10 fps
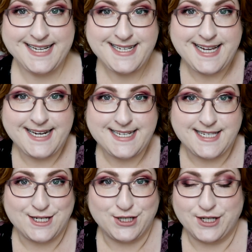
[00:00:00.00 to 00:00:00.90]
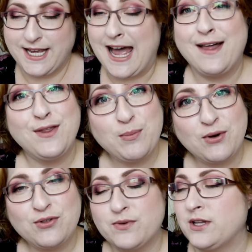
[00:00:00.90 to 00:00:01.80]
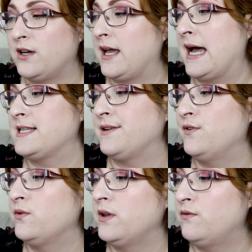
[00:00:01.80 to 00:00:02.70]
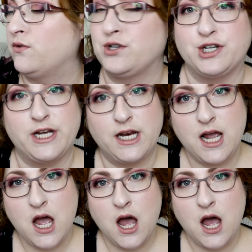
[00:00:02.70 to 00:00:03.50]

Teddy's such a good cat. They're both really good cats. I feel really fortunate.